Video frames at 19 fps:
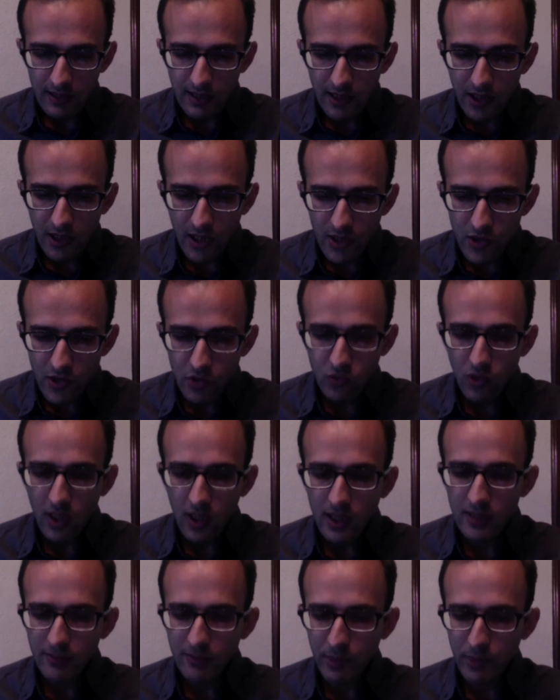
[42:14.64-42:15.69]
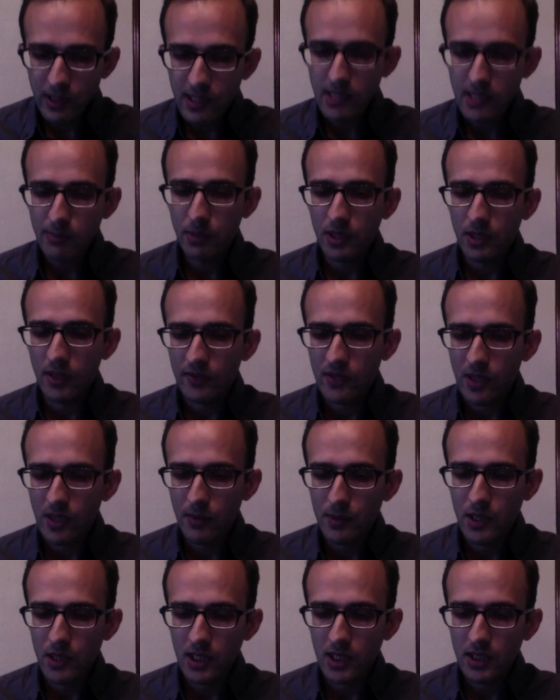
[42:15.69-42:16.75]
The constructive principle of
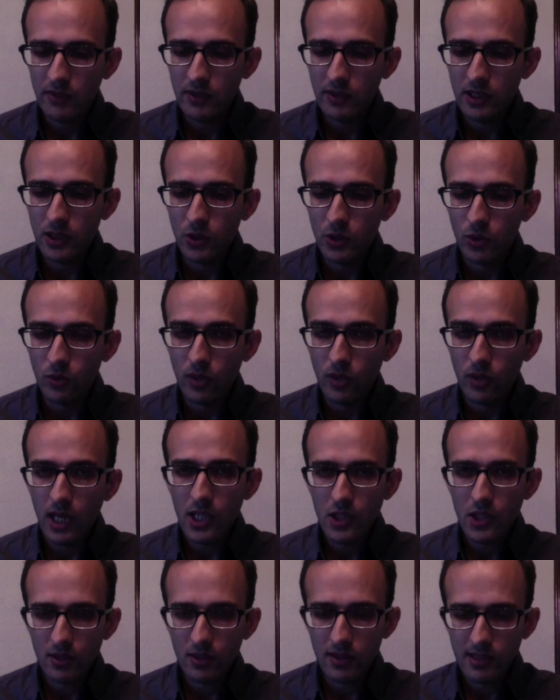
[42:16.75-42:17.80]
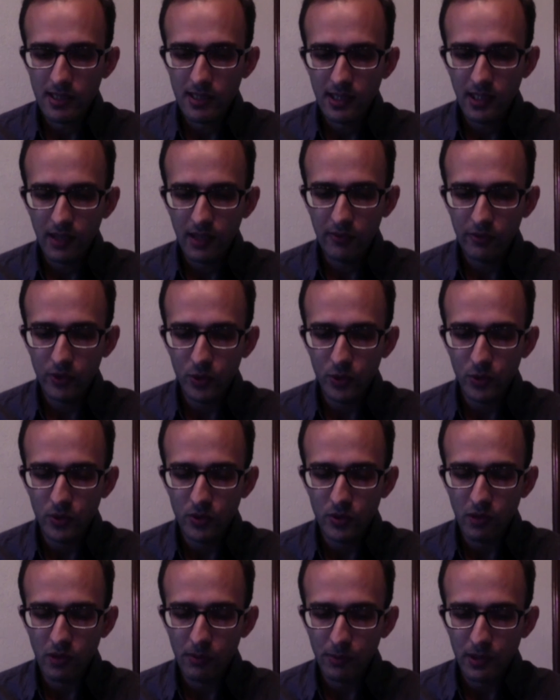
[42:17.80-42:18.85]
subjectivity or rational selfhood
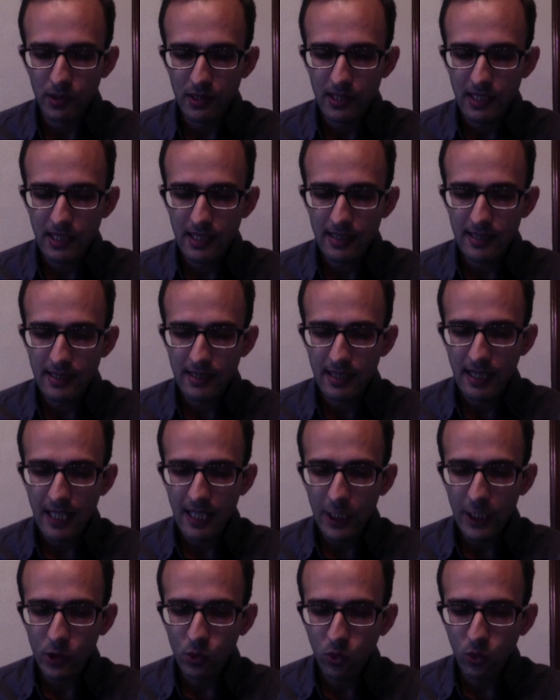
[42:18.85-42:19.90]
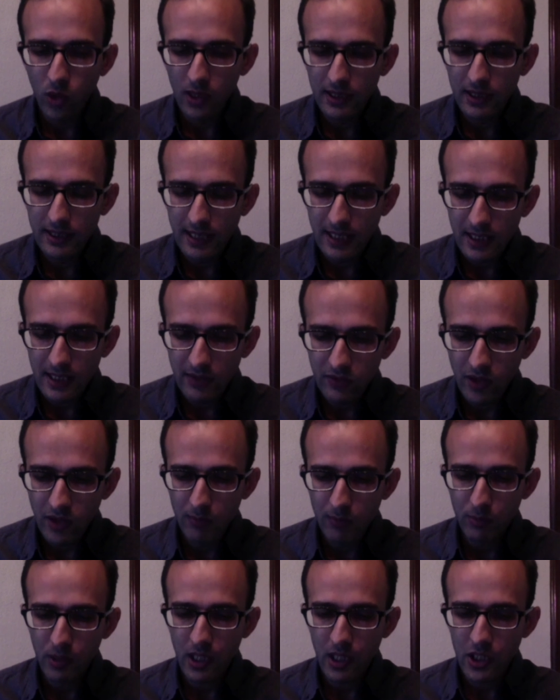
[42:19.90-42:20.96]
represents a qualitative
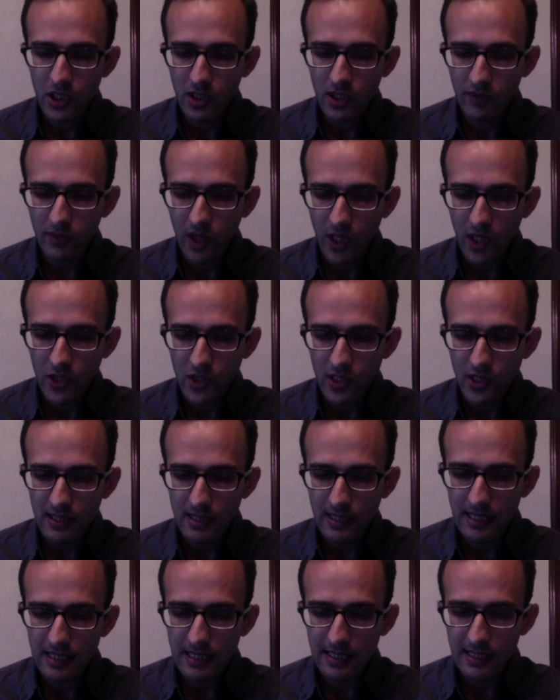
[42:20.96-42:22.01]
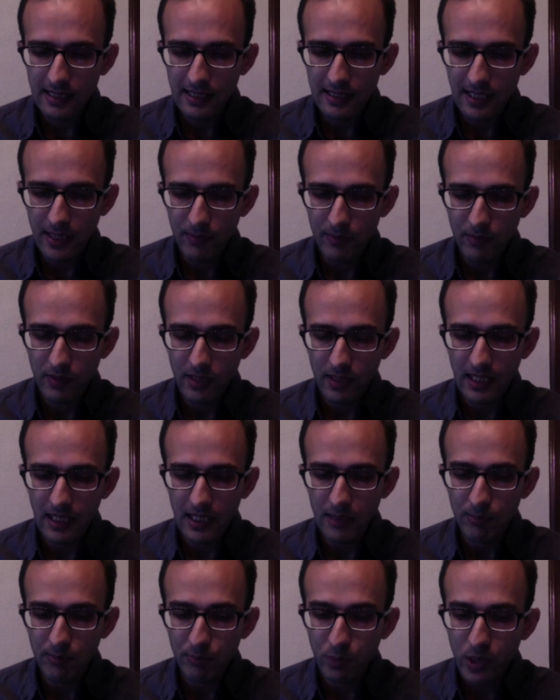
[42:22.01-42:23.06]
compression of consciousness that can,
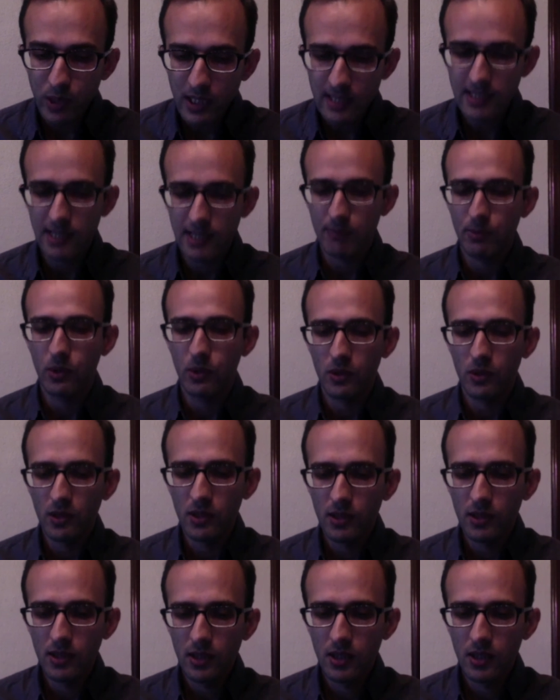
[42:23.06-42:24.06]
in principle,